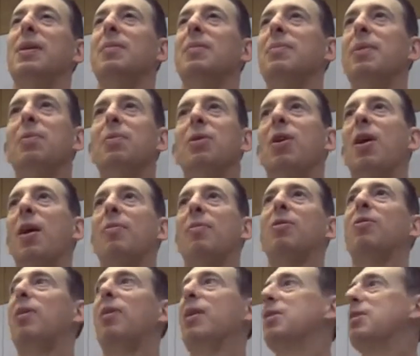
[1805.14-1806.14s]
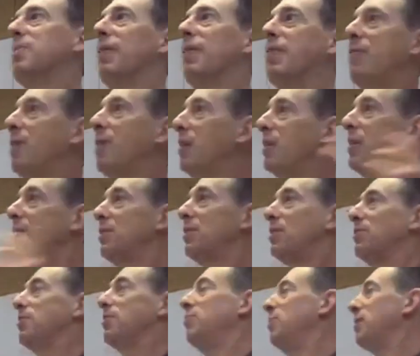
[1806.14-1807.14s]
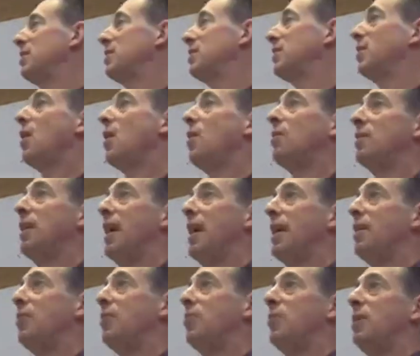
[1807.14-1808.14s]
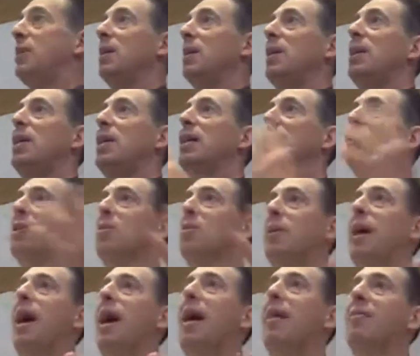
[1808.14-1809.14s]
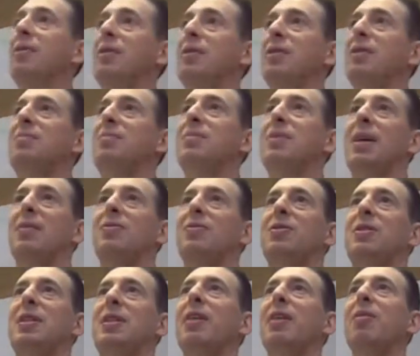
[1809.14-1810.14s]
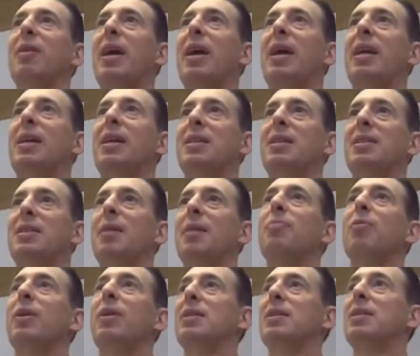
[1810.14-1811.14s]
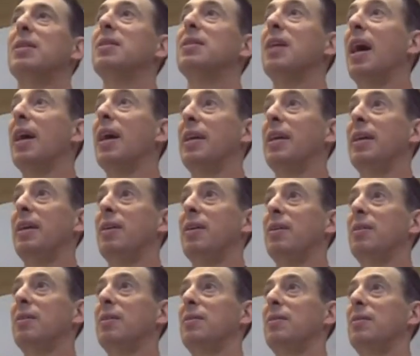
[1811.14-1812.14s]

People in Auburn Gresham have very little reason to go into Englewood, and so we have a kind of segregated and separated society here.